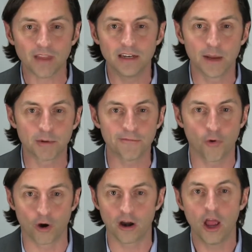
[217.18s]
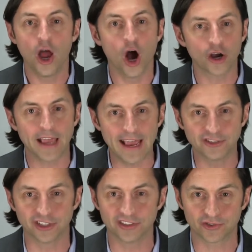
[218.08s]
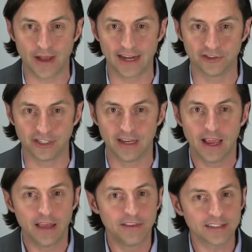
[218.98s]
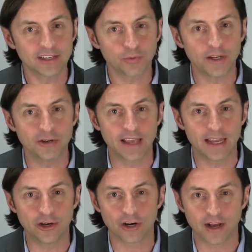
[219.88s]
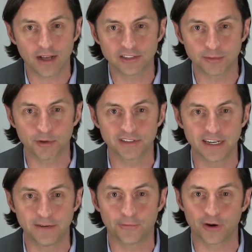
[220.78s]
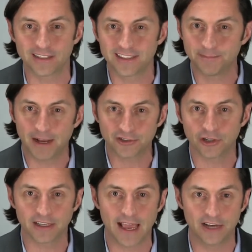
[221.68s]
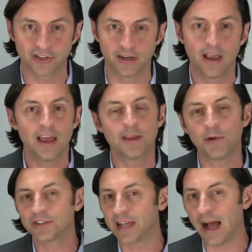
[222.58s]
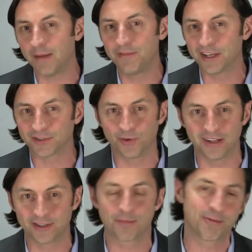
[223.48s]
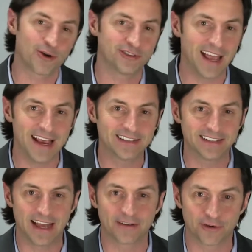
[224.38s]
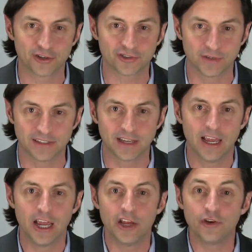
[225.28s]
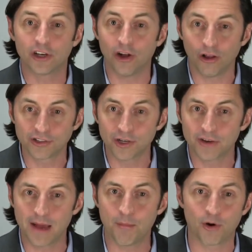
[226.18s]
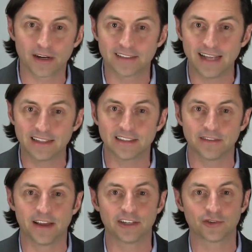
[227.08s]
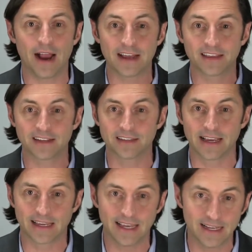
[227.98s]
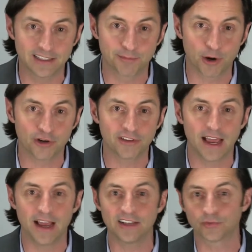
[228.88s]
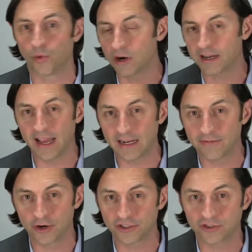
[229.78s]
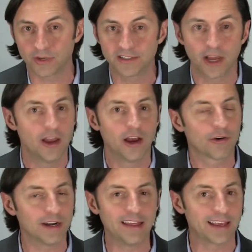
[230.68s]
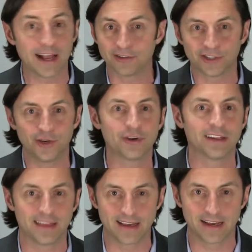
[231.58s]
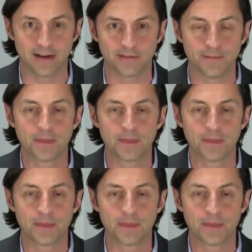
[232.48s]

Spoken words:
Number 4, occasion strategy. This is when you get your customers in for a special occasion. The most obvious ones are birthdays and anniversaries. You can also get more extensive and track things like kids' birthdays, work anniversaries, or anything else you can think of.